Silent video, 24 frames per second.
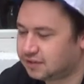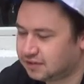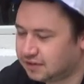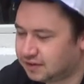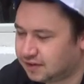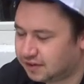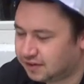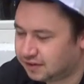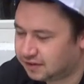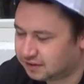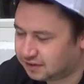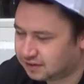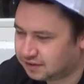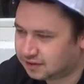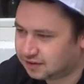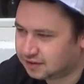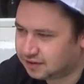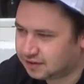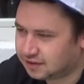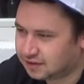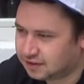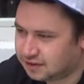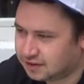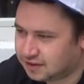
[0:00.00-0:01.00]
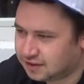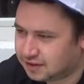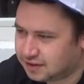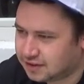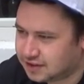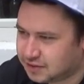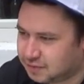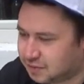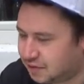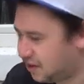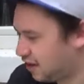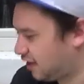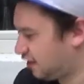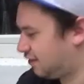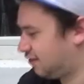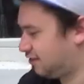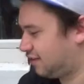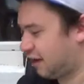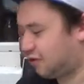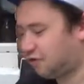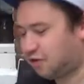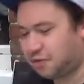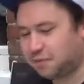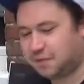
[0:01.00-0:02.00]
Yeah. It's a bit like
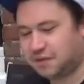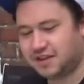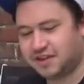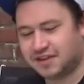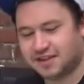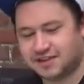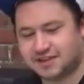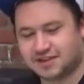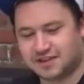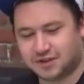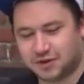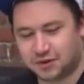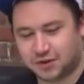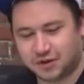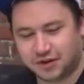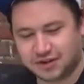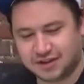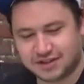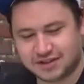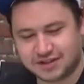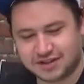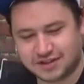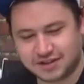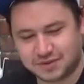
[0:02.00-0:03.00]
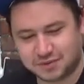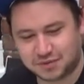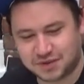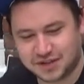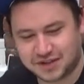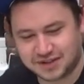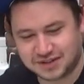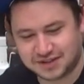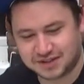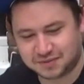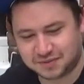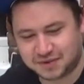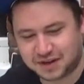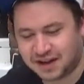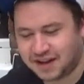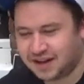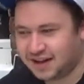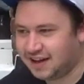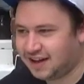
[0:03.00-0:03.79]
therapy, this story. This is weird. At all.